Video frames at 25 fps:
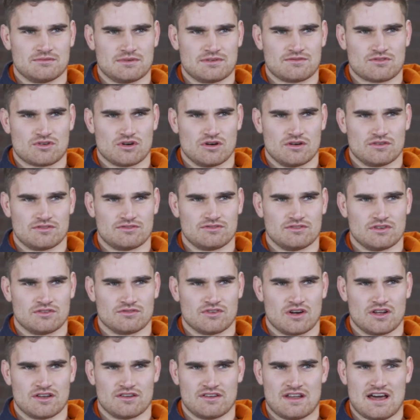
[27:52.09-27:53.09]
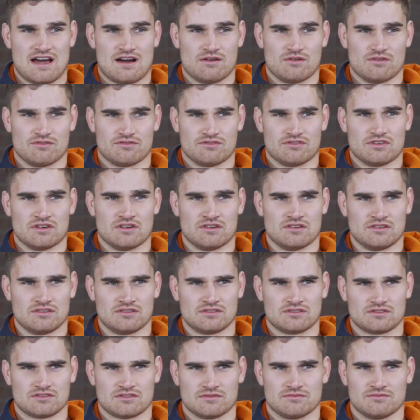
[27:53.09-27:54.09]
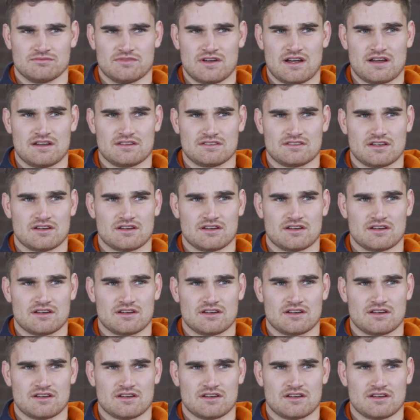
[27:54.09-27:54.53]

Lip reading: We've got a runner now of some very